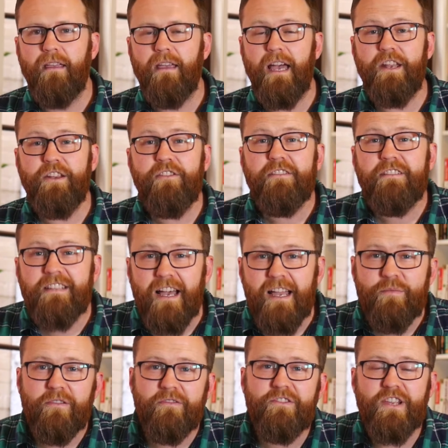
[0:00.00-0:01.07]
Another
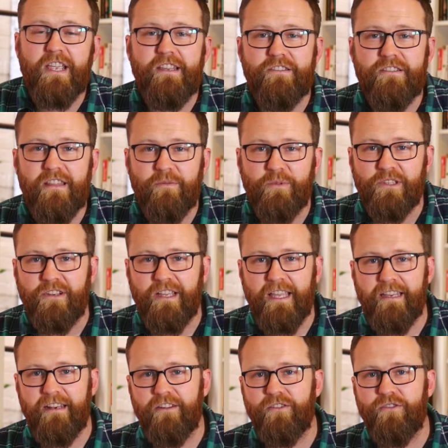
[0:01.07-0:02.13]
type of change that we look at
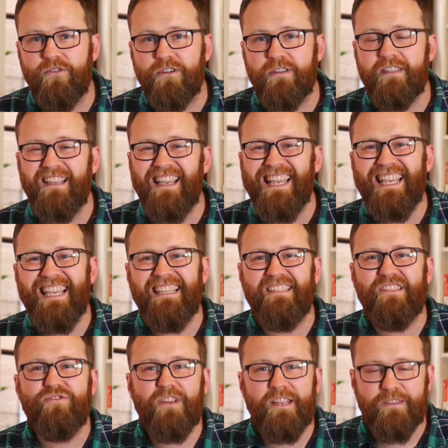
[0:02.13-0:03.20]
in our course is
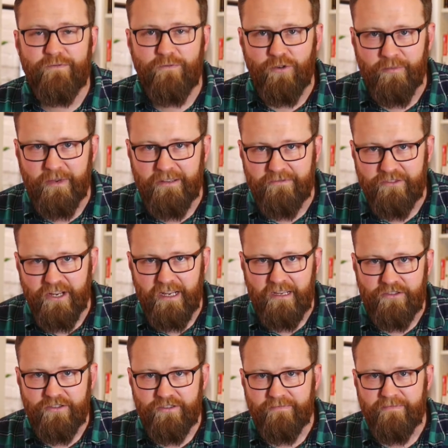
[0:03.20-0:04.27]
transformative
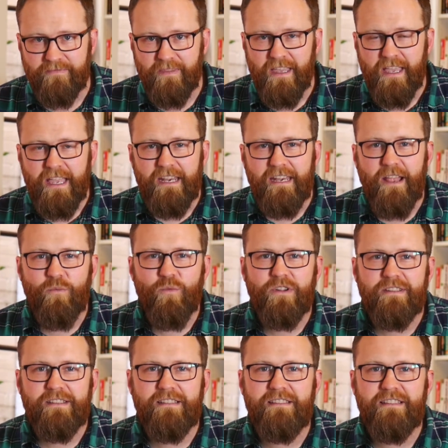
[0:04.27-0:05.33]
change. Now,
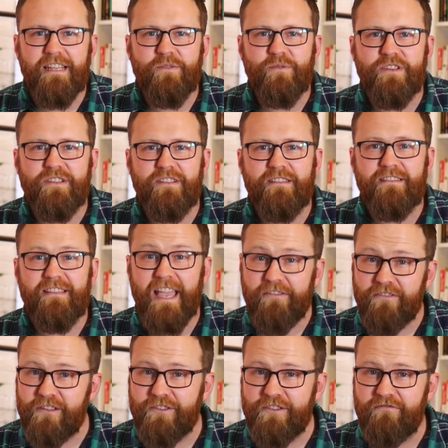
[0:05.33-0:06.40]
what distinguishes
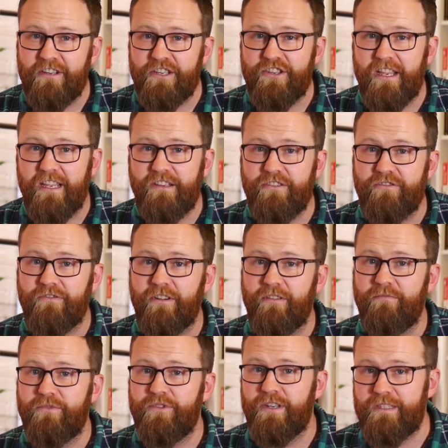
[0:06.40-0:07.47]
evolutionary change
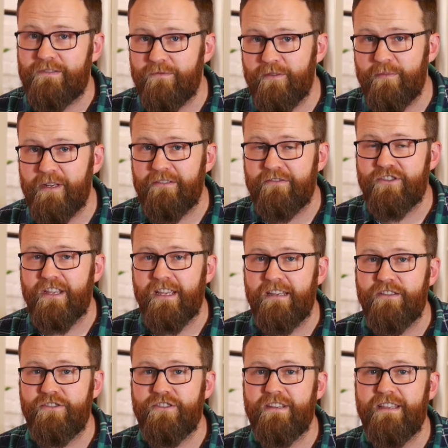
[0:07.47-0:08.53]
from transformative
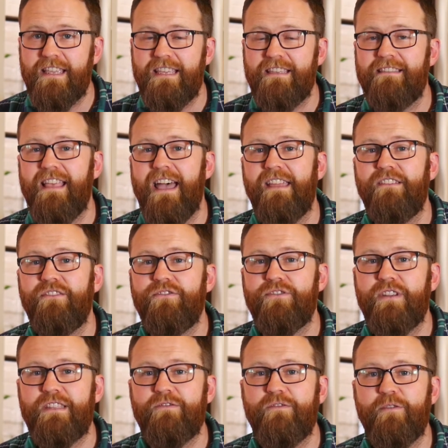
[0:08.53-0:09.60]
change is that
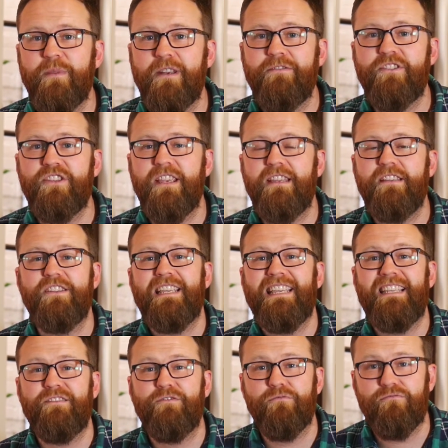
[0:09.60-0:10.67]
transformative change
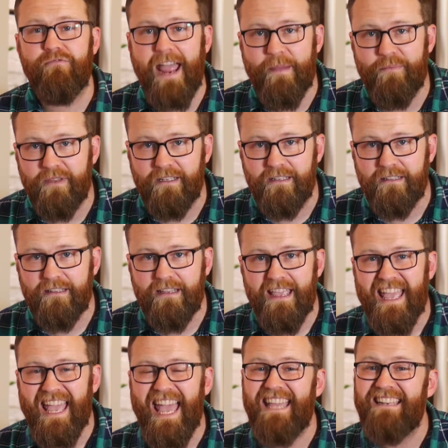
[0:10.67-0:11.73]
is rapid
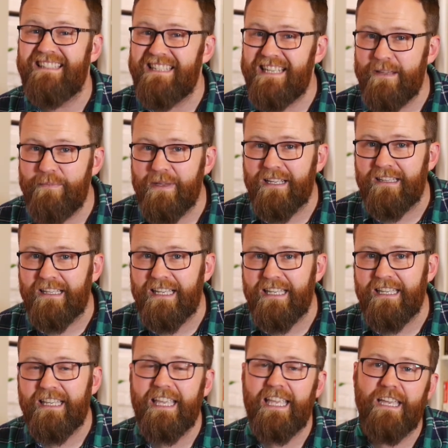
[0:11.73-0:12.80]
and
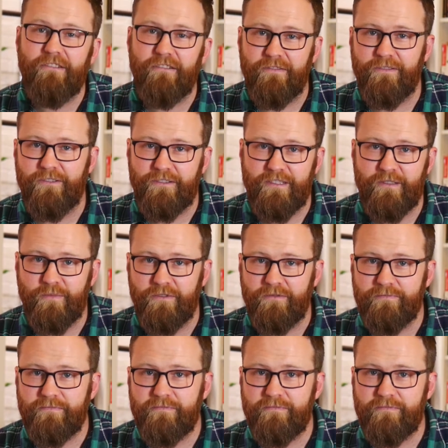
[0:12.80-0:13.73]
typically irreversible.